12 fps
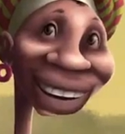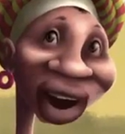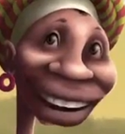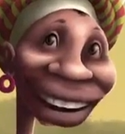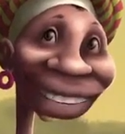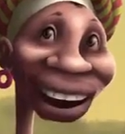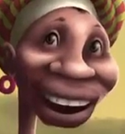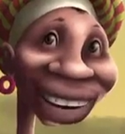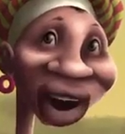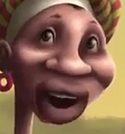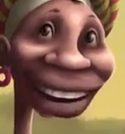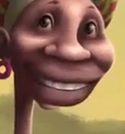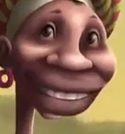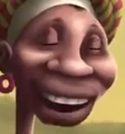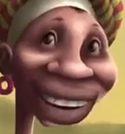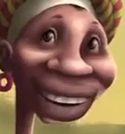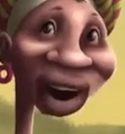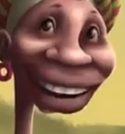My name is
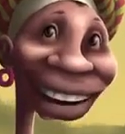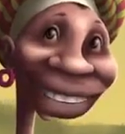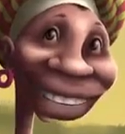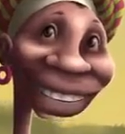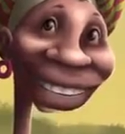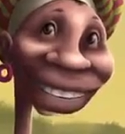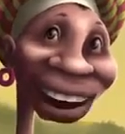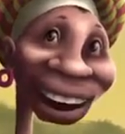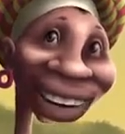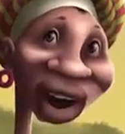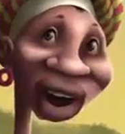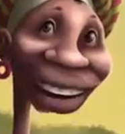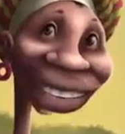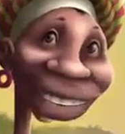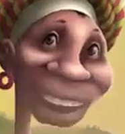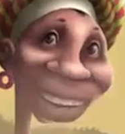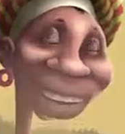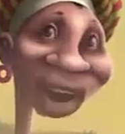Rosalia. I live in
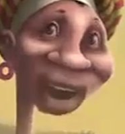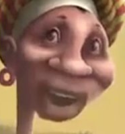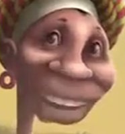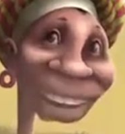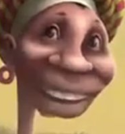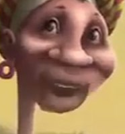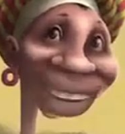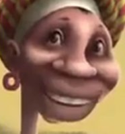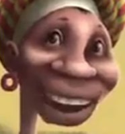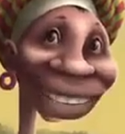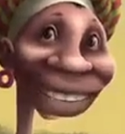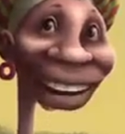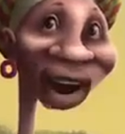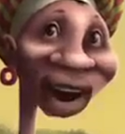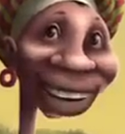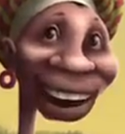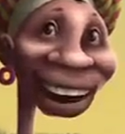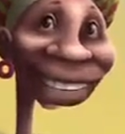Pernambuco in northern
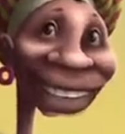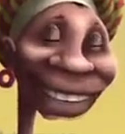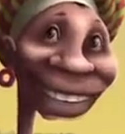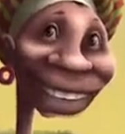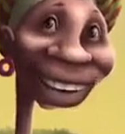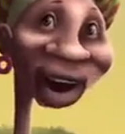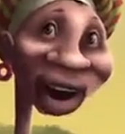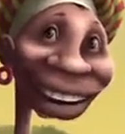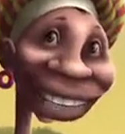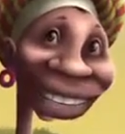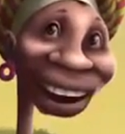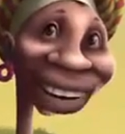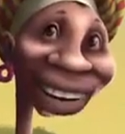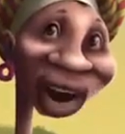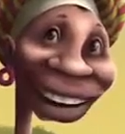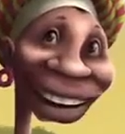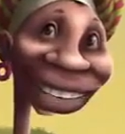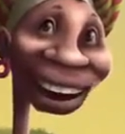Brazil, and I earn my
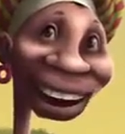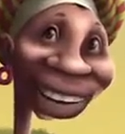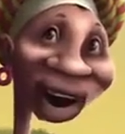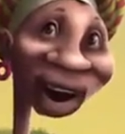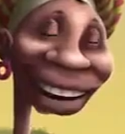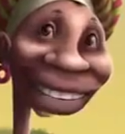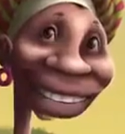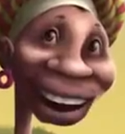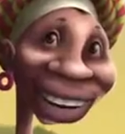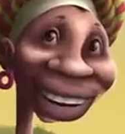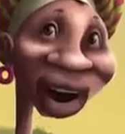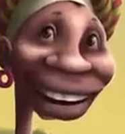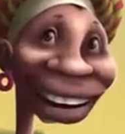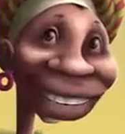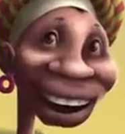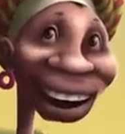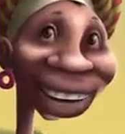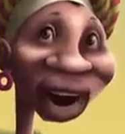living from a small piece
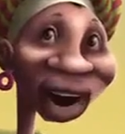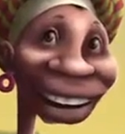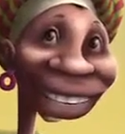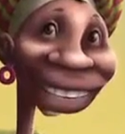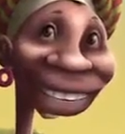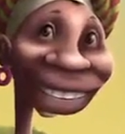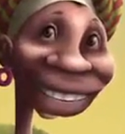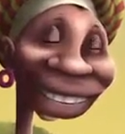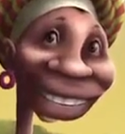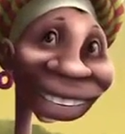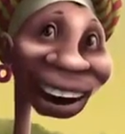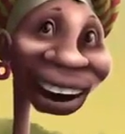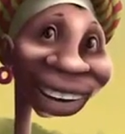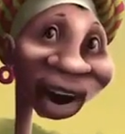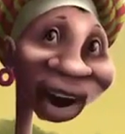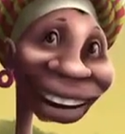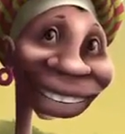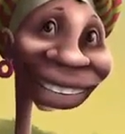of land where I
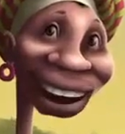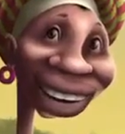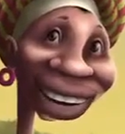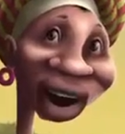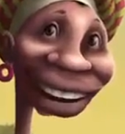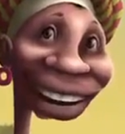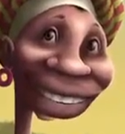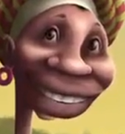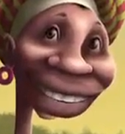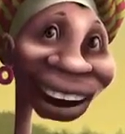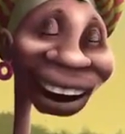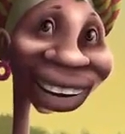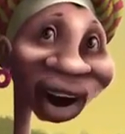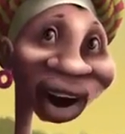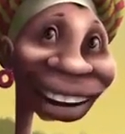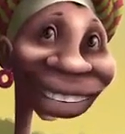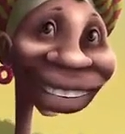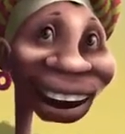produce fruit,
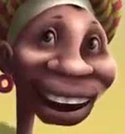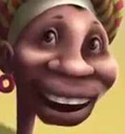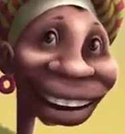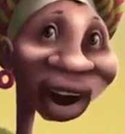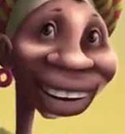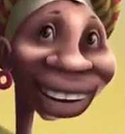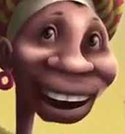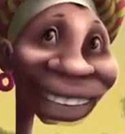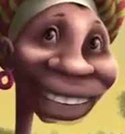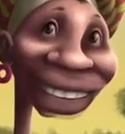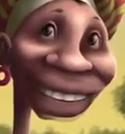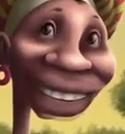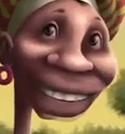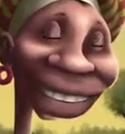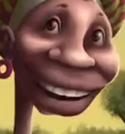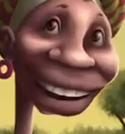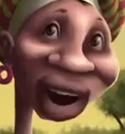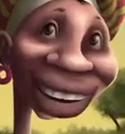cacao, and coffee.
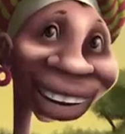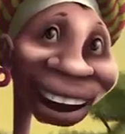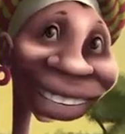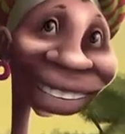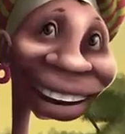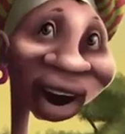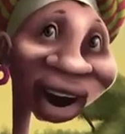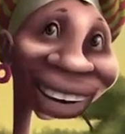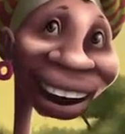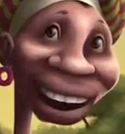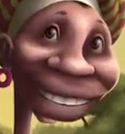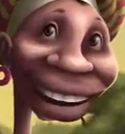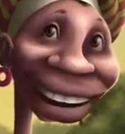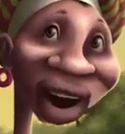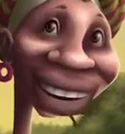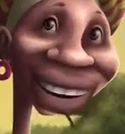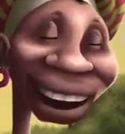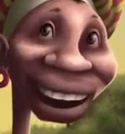I also raise farm
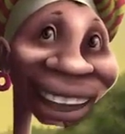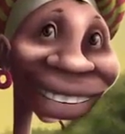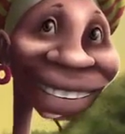animals.